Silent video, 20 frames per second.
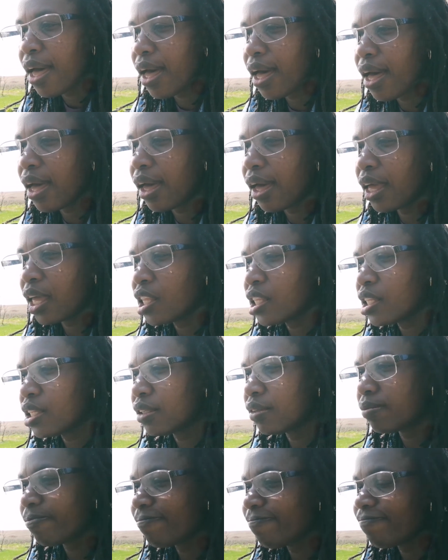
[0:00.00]

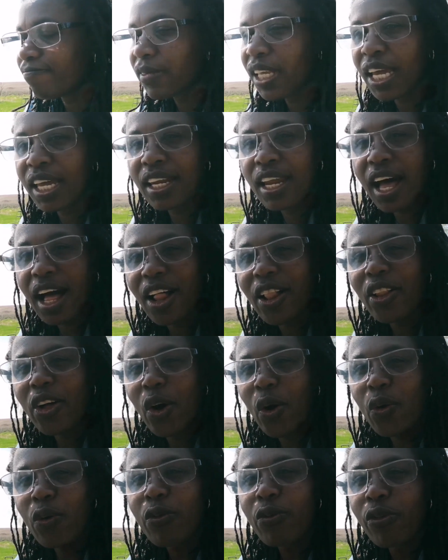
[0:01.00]
and then I'll
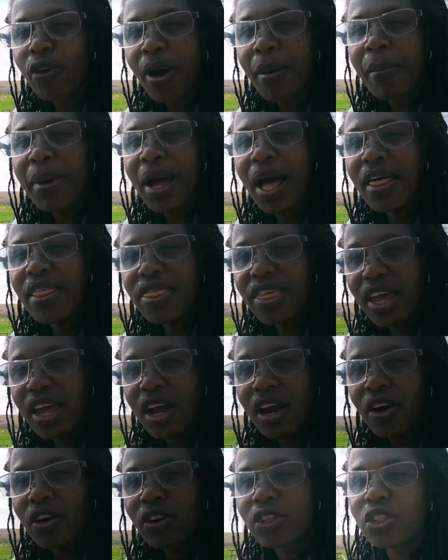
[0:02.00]
go from there.